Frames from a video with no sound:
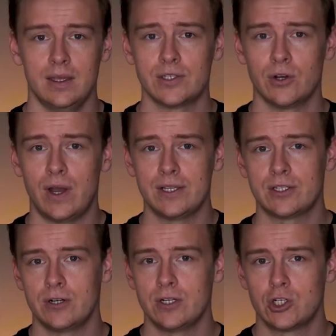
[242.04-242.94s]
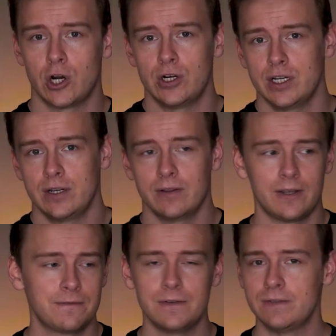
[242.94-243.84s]
And so I started charging like
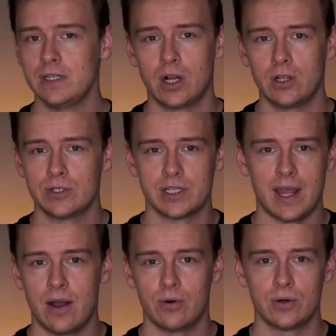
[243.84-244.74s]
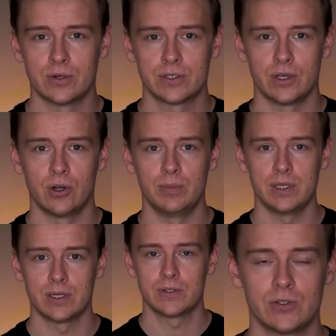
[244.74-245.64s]
fifty dollars an hour or so
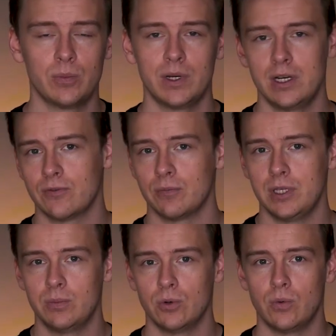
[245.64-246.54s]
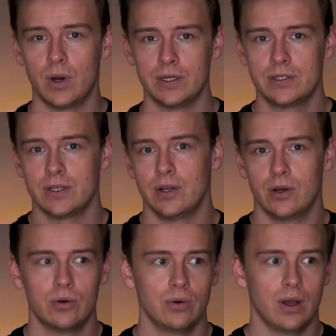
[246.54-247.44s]
because so many different people wanted to
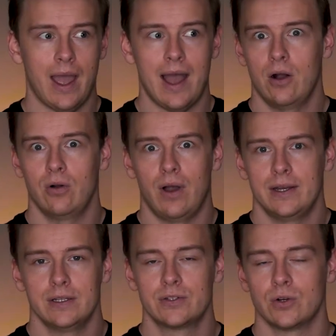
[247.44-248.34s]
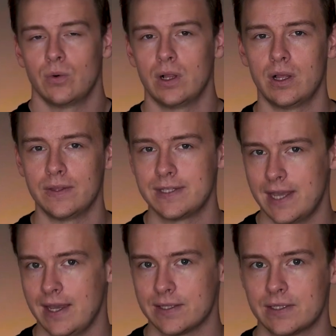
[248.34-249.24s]
know how I did so well on the
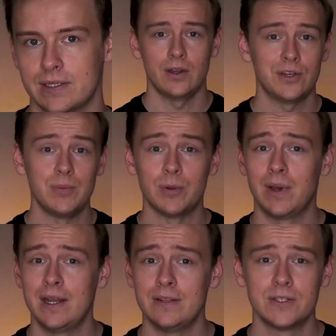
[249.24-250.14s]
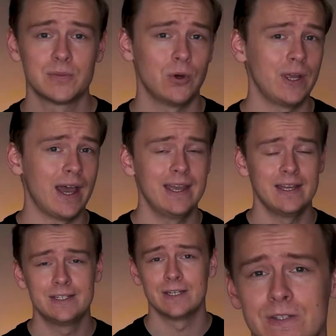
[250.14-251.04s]
test. Now keep in mind, at this point I
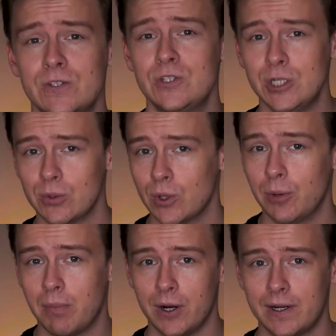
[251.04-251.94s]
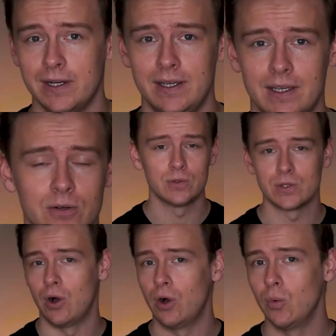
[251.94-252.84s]
had done zero marketing. It was
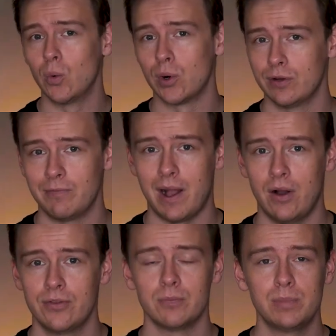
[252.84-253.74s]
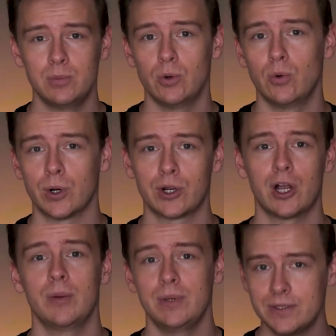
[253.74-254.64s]
all word of mouth, and people were
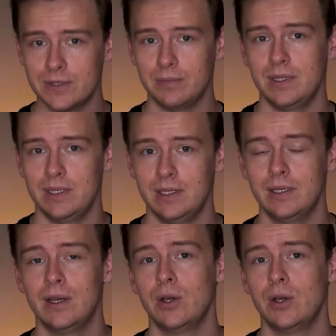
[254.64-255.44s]
coming to me